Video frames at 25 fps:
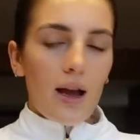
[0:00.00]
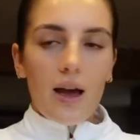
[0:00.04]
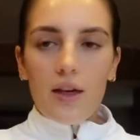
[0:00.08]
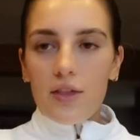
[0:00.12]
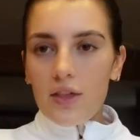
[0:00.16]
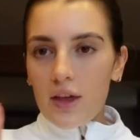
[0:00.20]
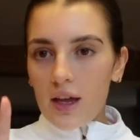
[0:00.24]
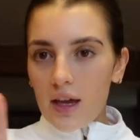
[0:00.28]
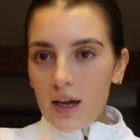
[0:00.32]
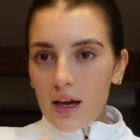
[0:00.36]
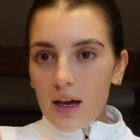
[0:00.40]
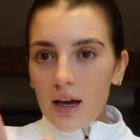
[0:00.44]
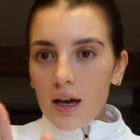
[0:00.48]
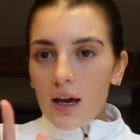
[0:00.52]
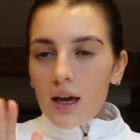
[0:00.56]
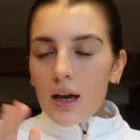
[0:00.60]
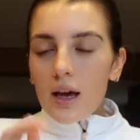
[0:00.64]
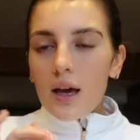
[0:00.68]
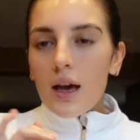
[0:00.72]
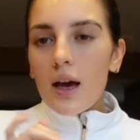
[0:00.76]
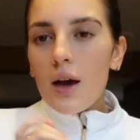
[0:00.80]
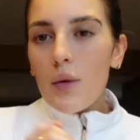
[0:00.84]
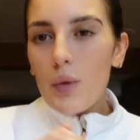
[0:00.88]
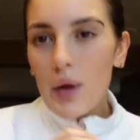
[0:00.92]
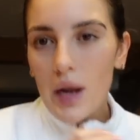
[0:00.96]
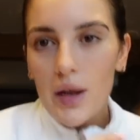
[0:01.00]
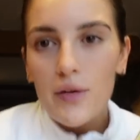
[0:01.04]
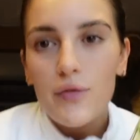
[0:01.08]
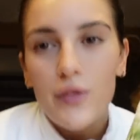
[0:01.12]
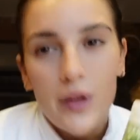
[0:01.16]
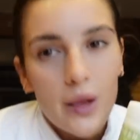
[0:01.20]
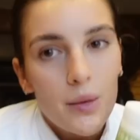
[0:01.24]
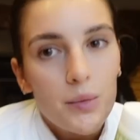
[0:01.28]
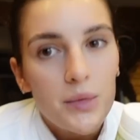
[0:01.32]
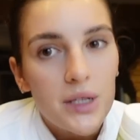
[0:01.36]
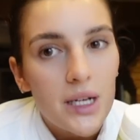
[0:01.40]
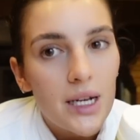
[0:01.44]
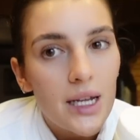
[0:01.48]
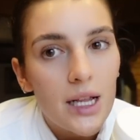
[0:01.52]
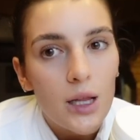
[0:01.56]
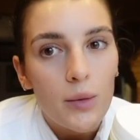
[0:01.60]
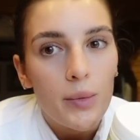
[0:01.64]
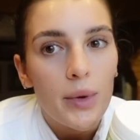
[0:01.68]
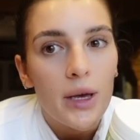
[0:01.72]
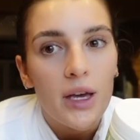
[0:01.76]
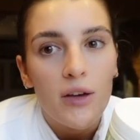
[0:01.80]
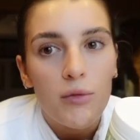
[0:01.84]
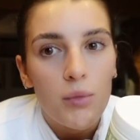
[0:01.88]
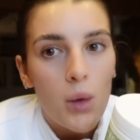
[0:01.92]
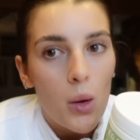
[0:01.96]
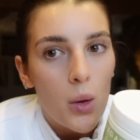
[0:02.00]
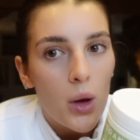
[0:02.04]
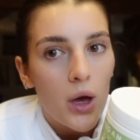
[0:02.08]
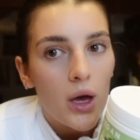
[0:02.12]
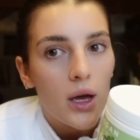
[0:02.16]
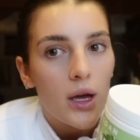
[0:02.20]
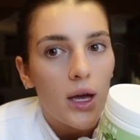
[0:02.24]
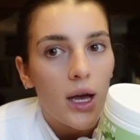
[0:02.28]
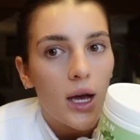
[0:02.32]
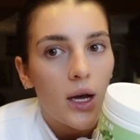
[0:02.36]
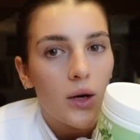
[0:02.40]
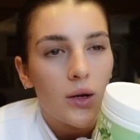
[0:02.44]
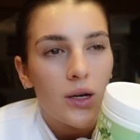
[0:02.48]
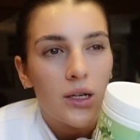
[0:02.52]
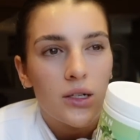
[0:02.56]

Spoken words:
I think, well, I filmed a little bit of my workout.